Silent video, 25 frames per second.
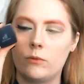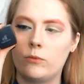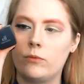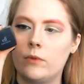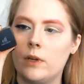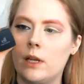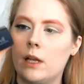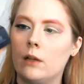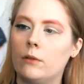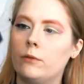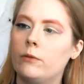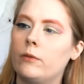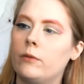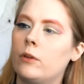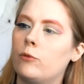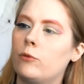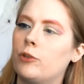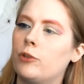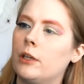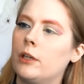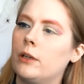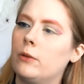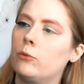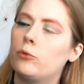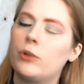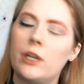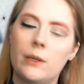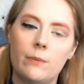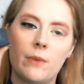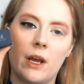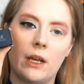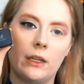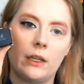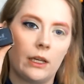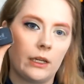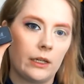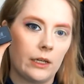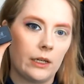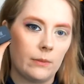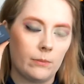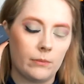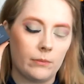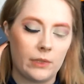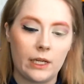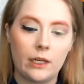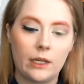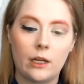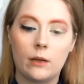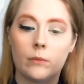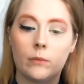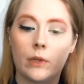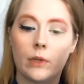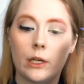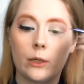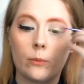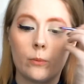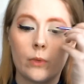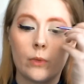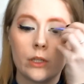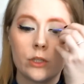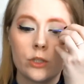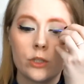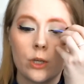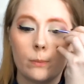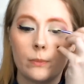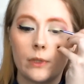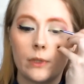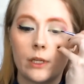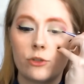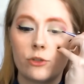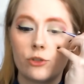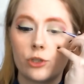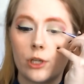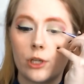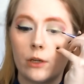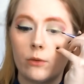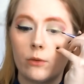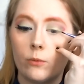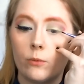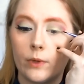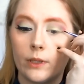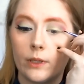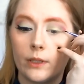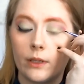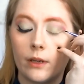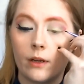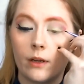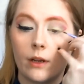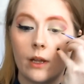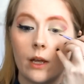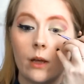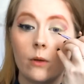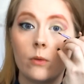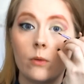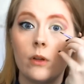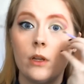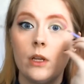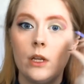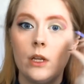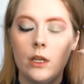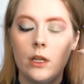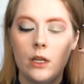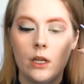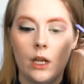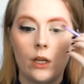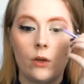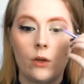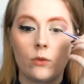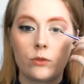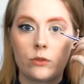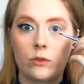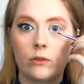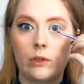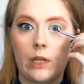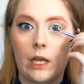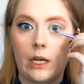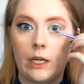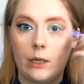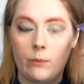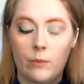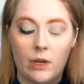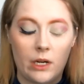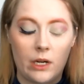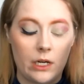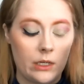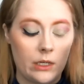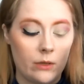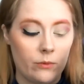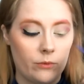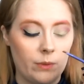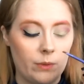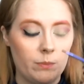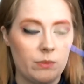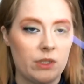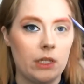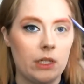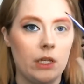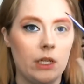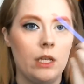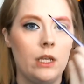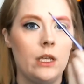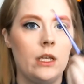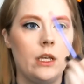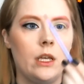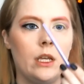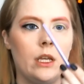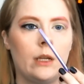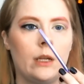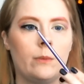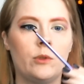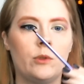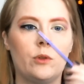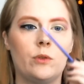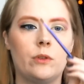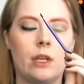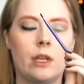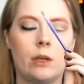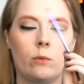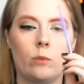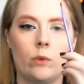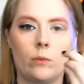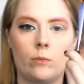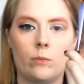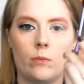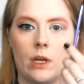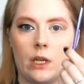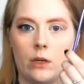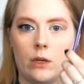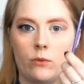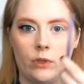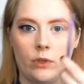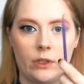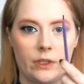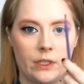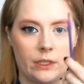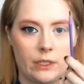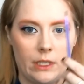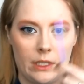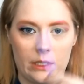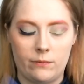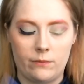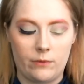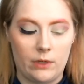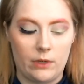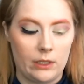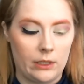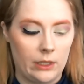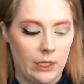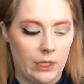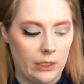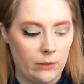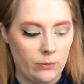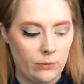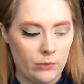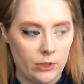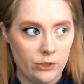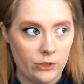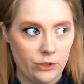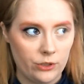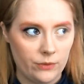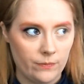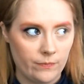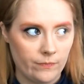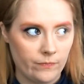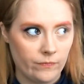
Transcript: e.l.f. cream eyeliner in black. I'm lining my top lash line, winging it out, and also lining my inner rims. I'm doing that with my Real Techniques Fine Liner brush.